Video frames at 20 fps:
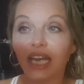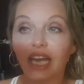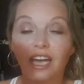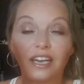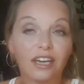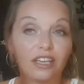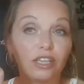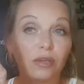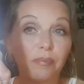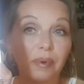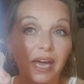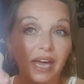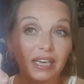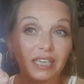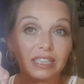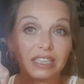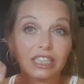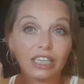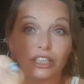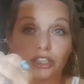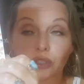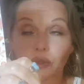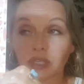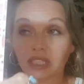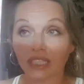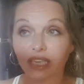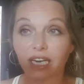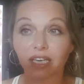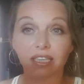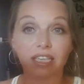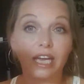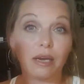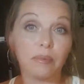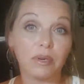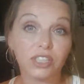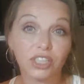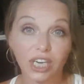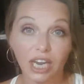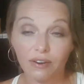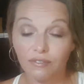And on the back, it tells you exactly how
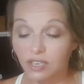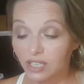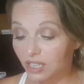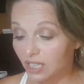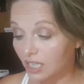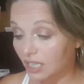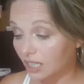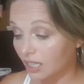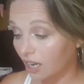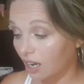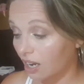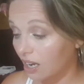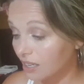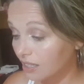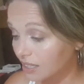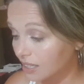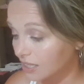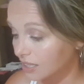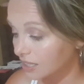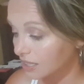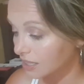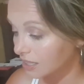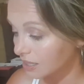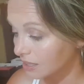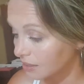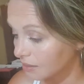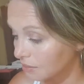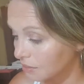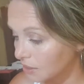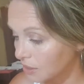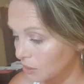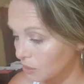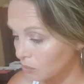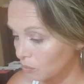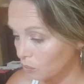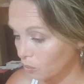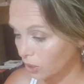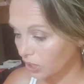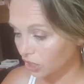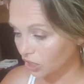much everything costs,
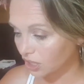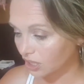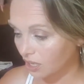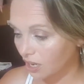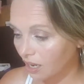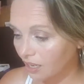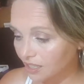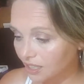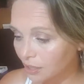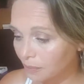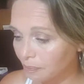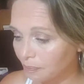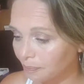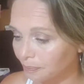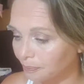which is awesome.